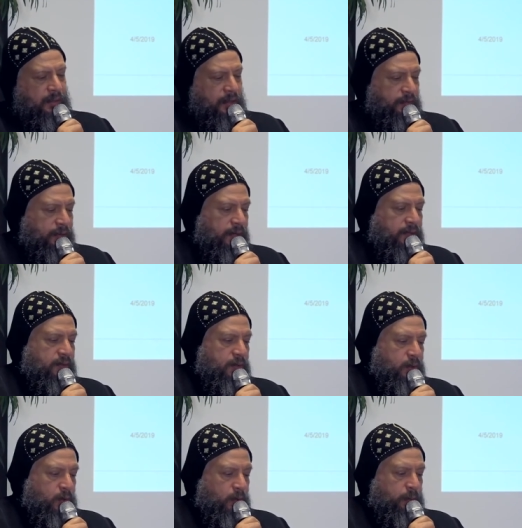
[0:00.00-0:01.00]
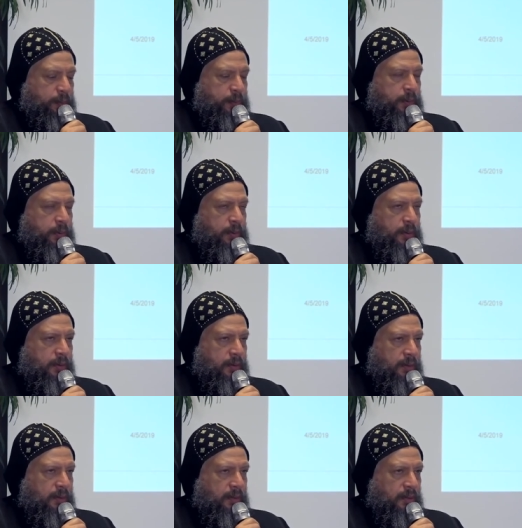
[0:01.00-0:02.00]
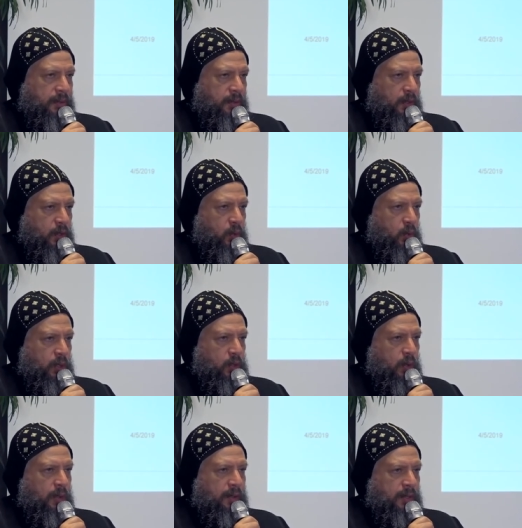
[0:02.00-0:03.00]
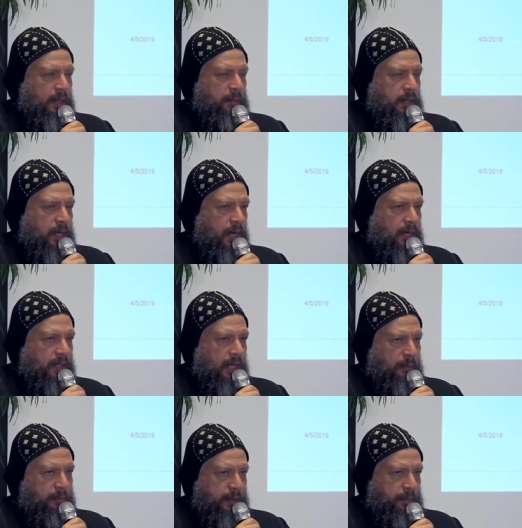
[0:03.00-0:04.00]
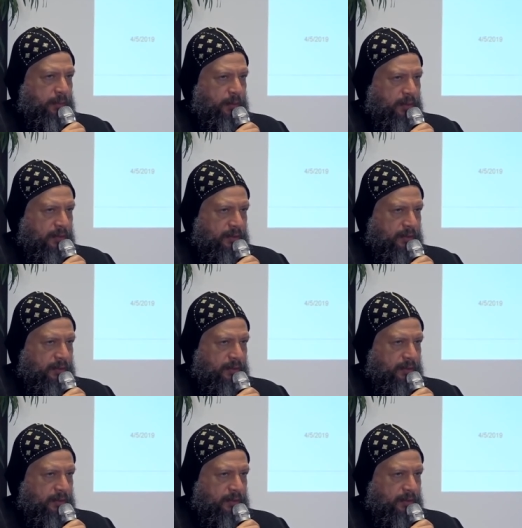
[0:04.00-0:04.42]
The first group, we call them carnal people.